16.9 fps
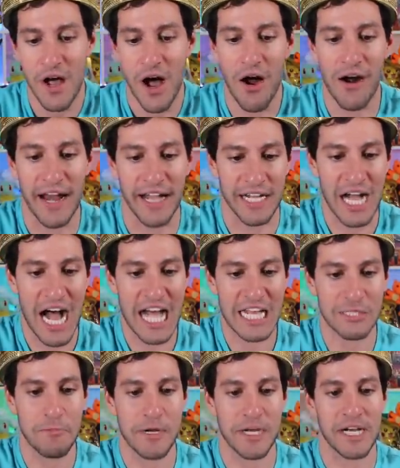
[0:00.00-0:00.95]
All right,
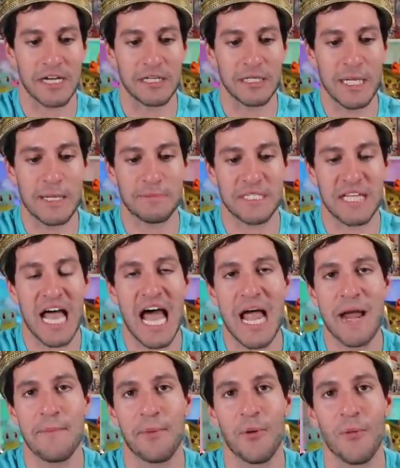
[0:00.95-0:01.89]
Cosmic Eclipse,
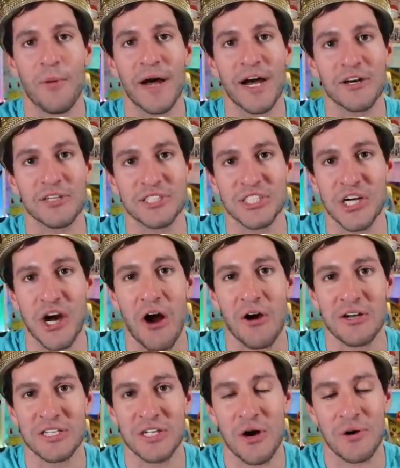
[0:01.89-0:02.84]
hyper rare
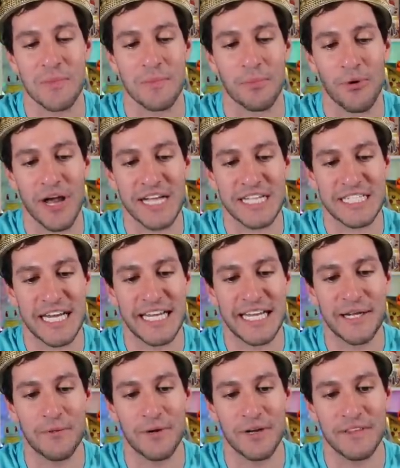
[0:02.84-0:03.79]
Charizard and breaks in
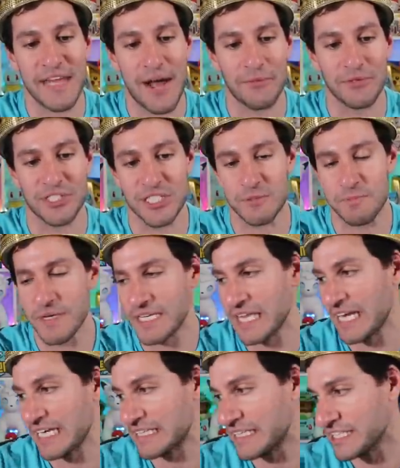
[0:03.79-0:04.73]
anyone. That would just be
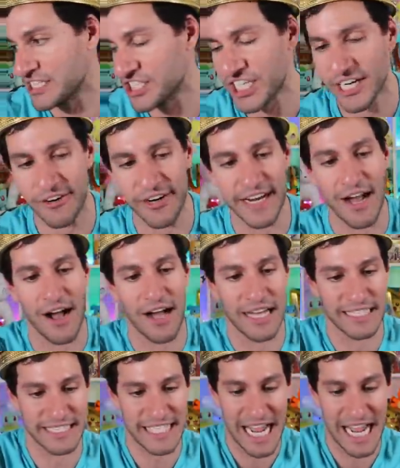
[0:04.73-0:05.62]
like the cherry on